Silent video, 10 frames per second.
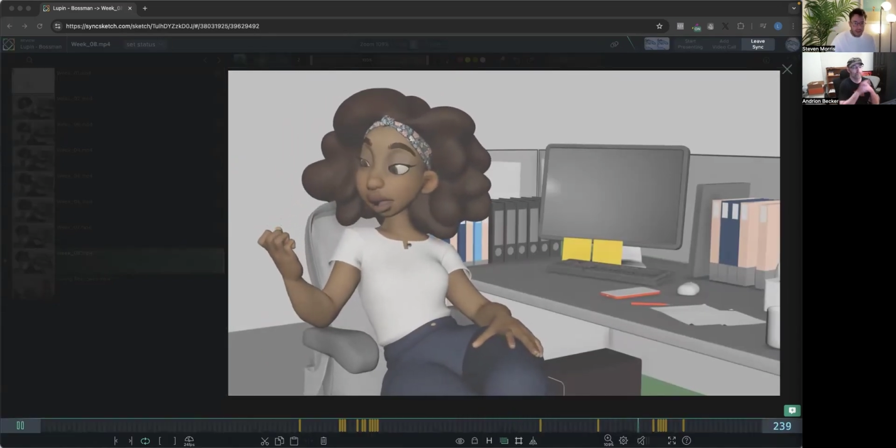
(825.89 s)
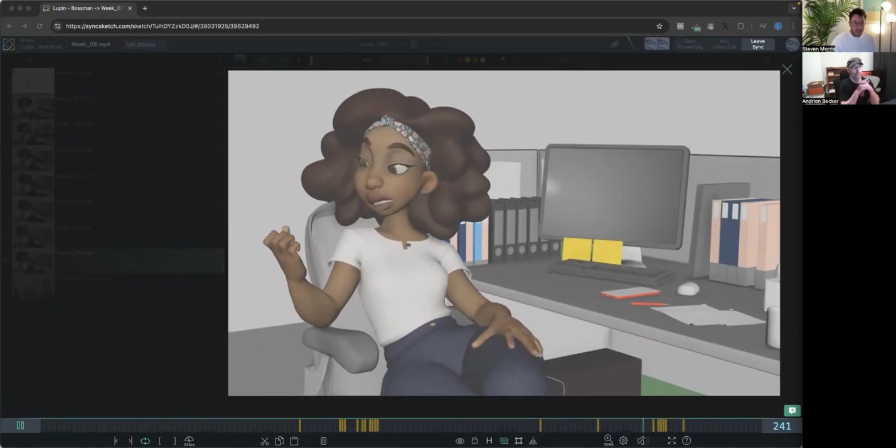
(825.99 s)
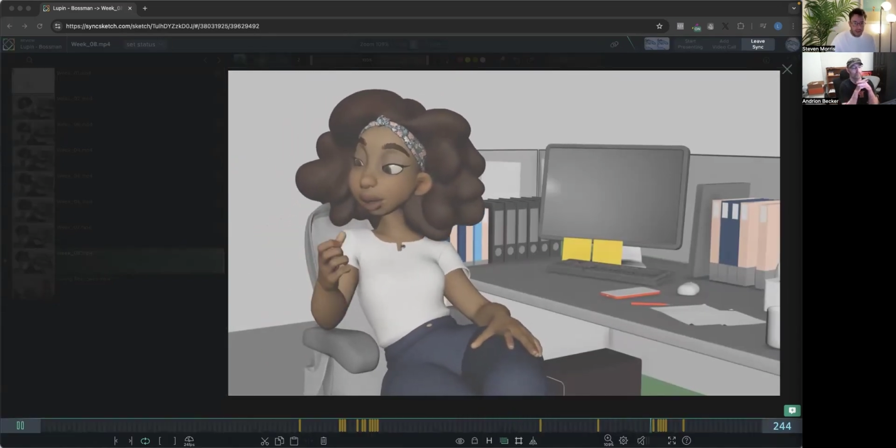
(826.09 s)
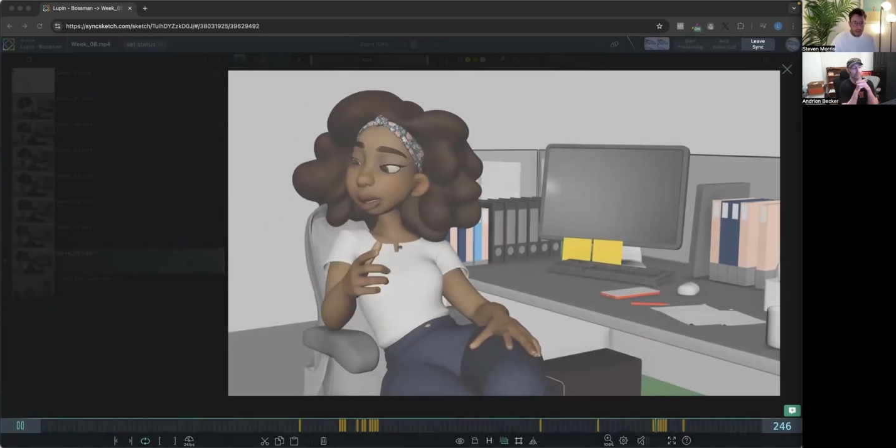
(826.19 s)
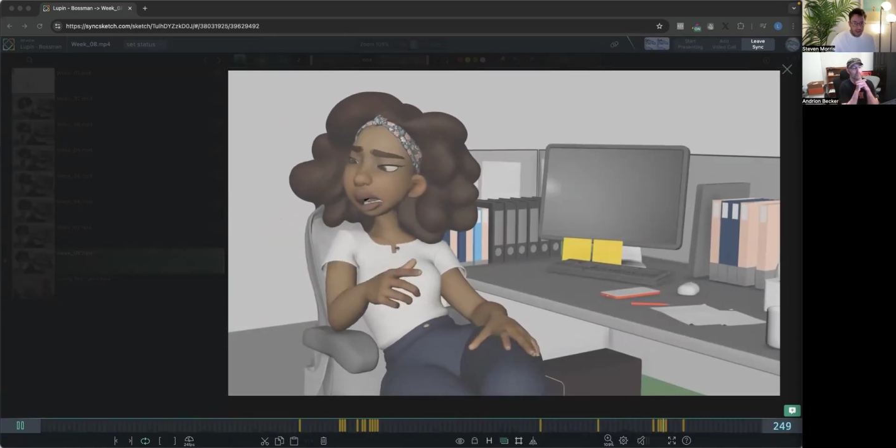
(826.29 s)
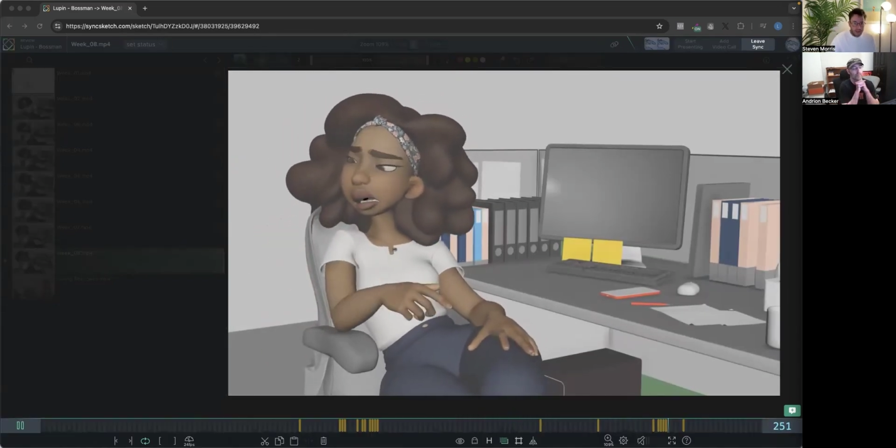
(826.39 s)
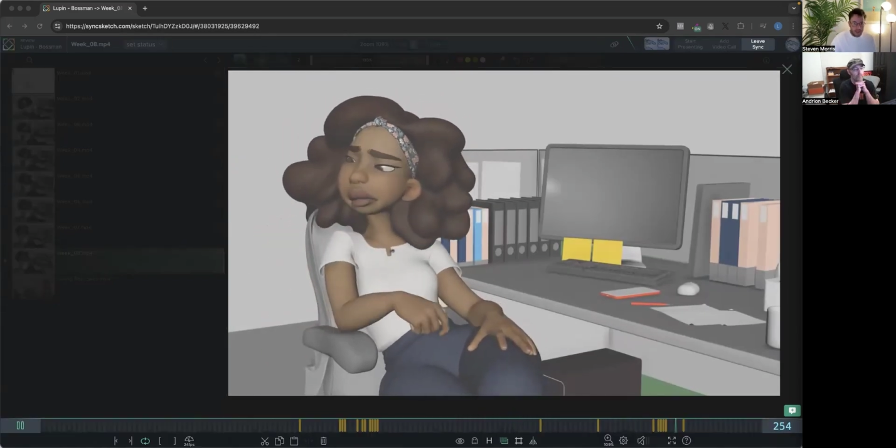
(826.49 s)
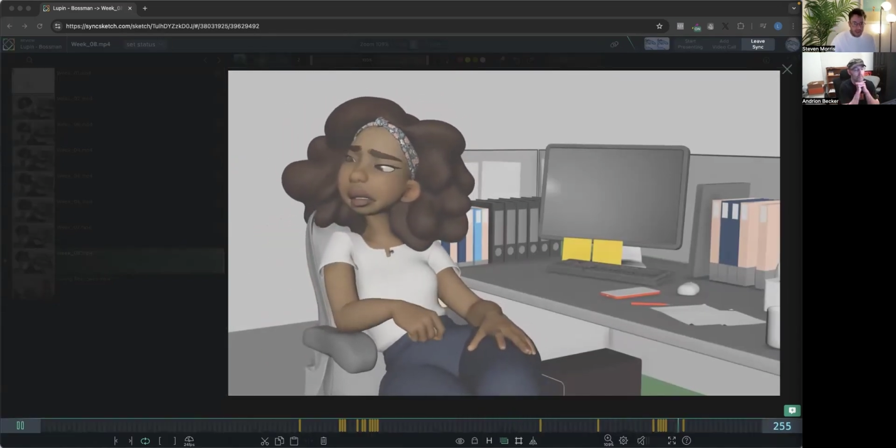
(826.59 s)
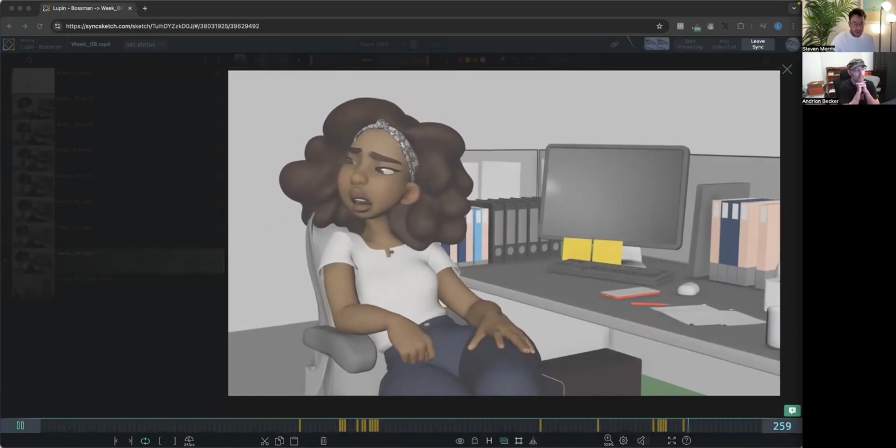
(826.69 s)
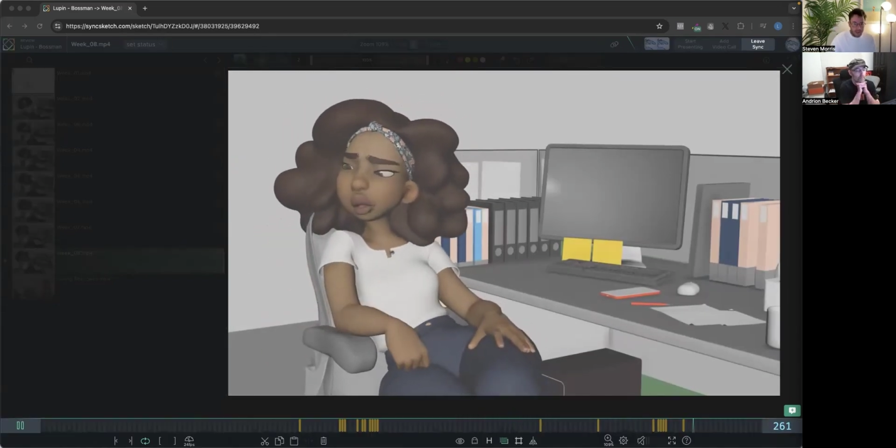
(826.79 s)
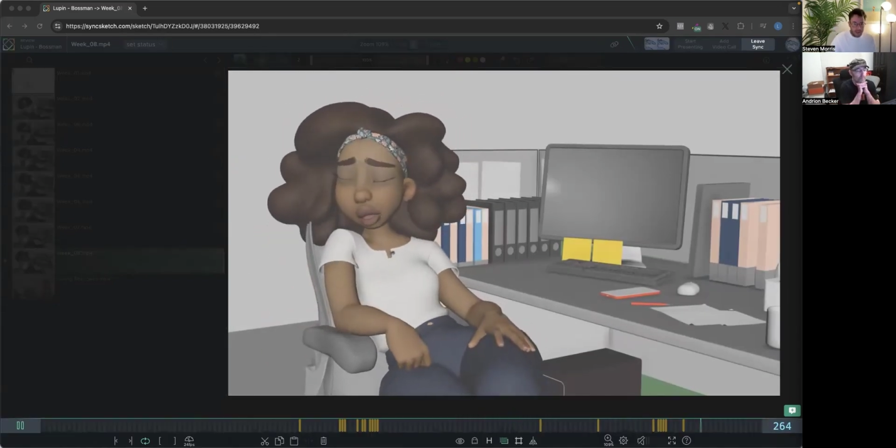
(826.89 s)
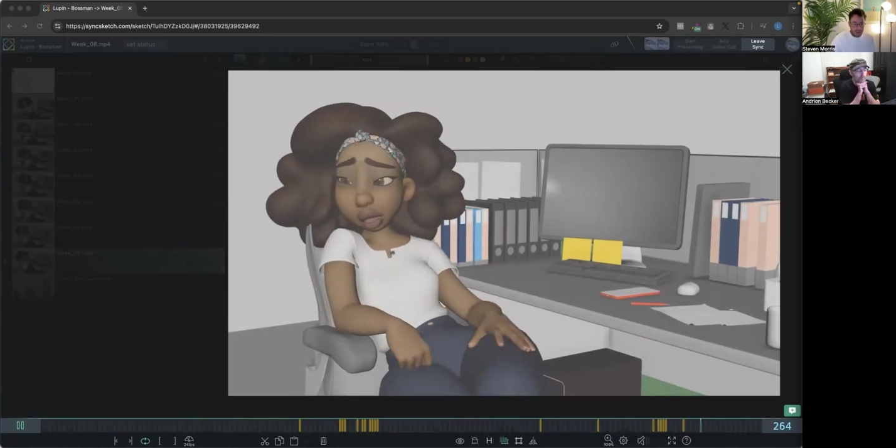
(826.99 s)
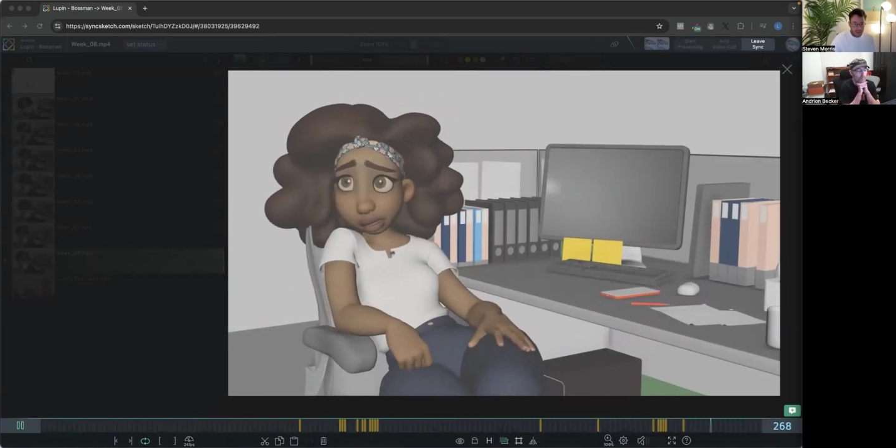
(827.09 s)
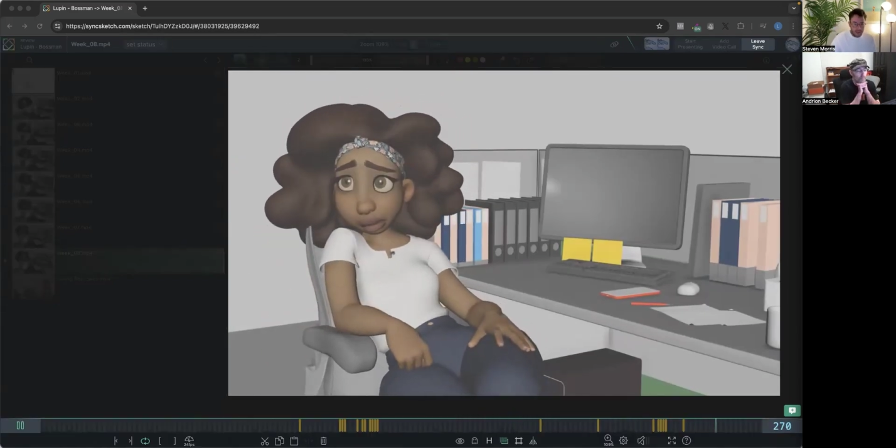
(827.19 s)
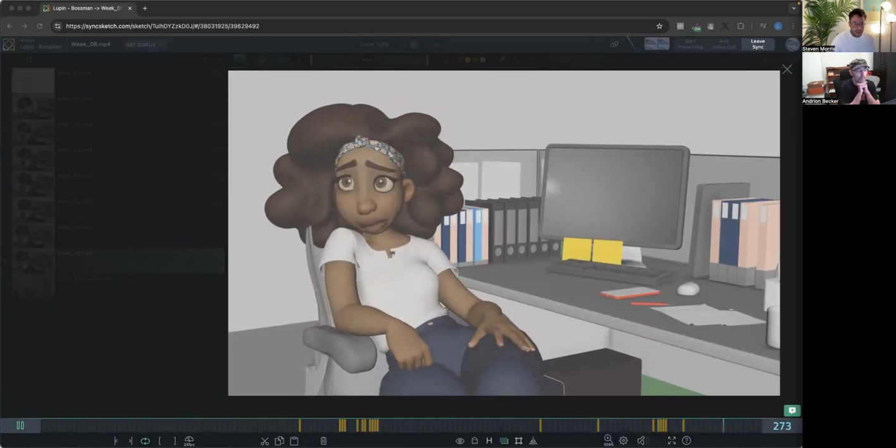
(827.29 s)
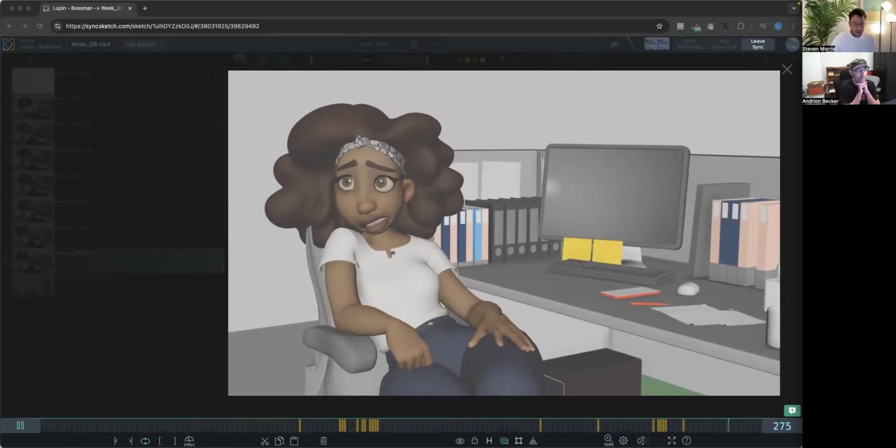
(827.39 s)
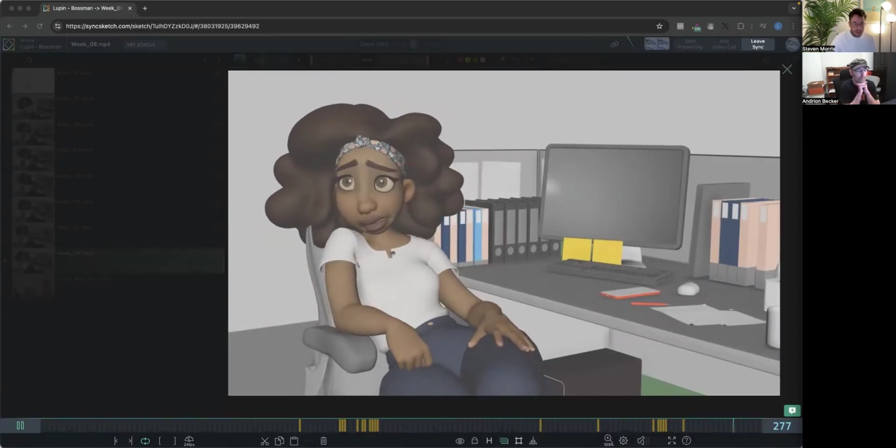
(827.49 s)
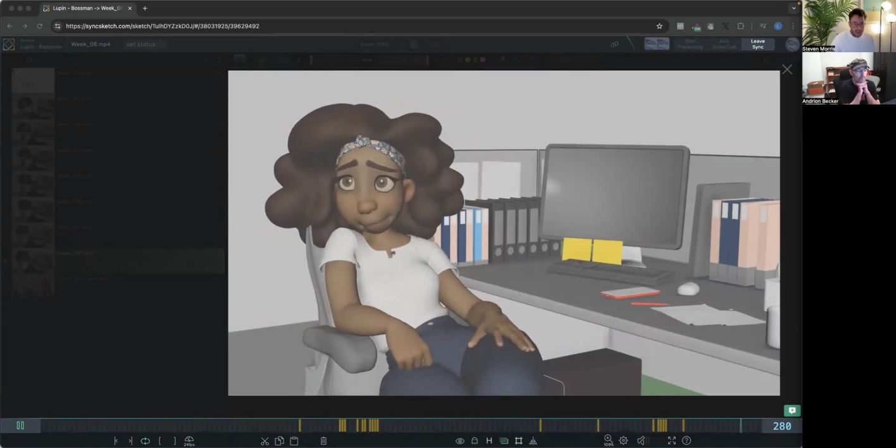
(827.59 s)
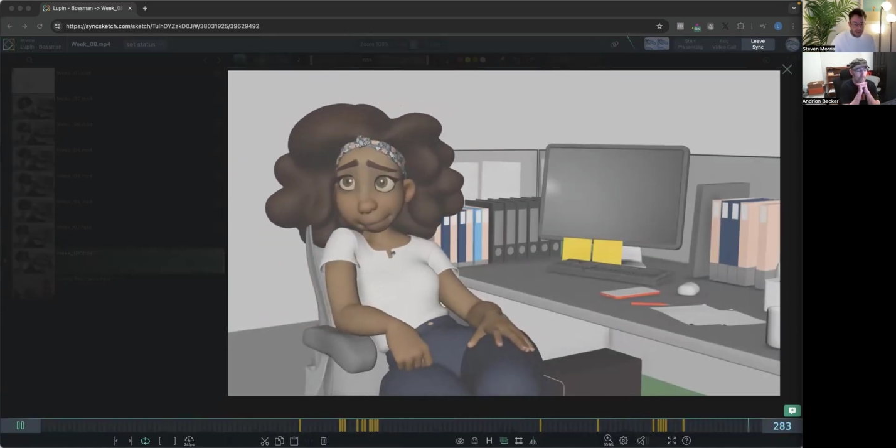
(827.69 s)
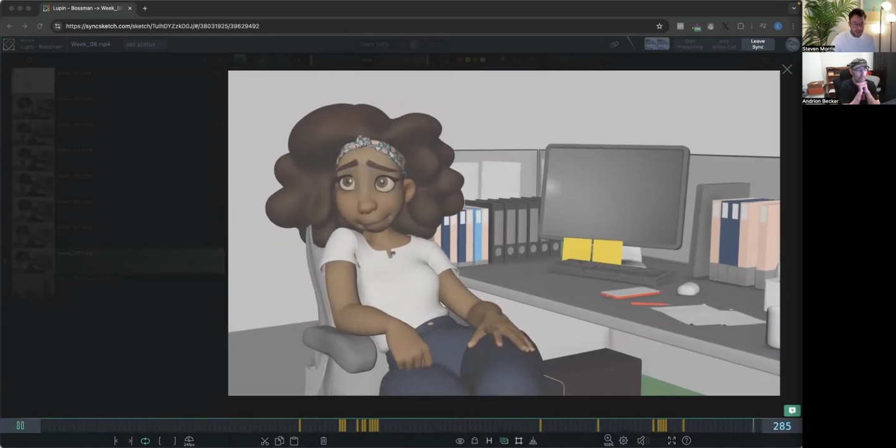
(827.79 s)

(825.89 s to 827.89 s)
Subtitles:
it's like you're taking something away from me.